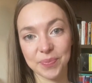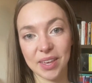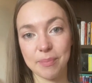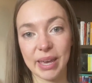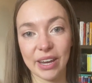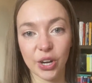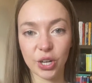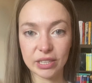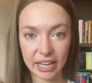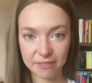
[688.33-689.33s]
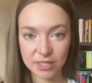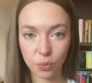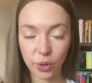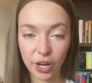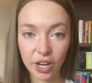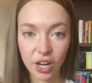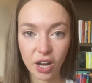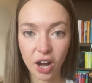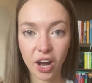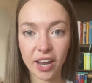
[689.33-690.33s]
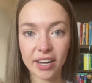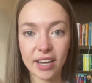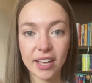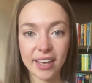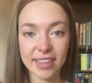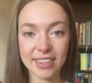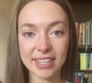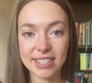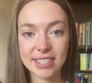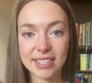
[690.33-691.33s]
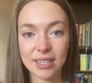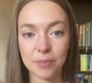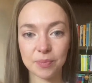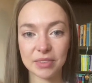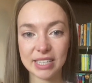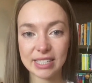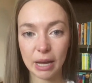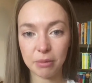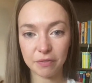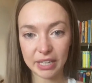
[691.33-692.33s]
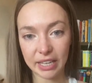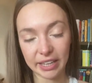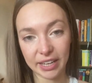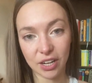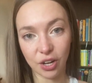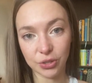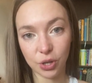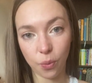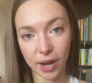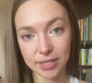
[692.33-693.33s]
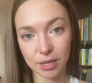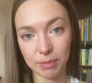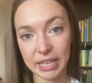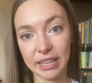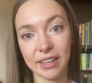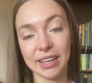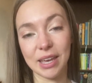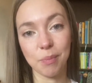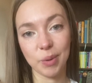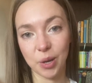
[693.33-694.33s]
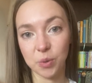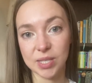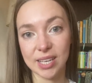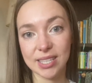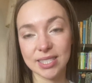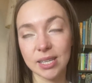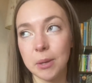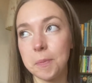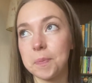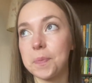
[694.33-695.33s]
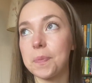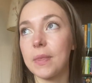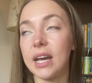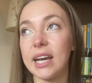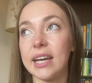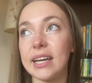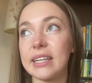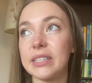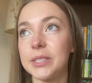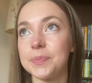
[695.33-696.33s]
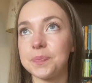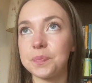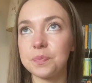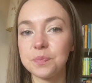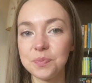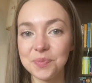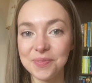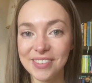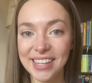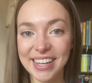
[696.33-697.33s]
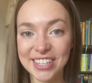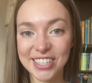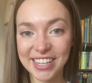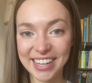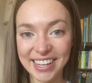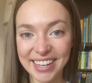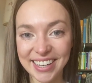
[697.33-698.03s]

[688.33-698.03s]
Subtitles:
made her life's work on this type of healing called quantum healing hypnosis. And she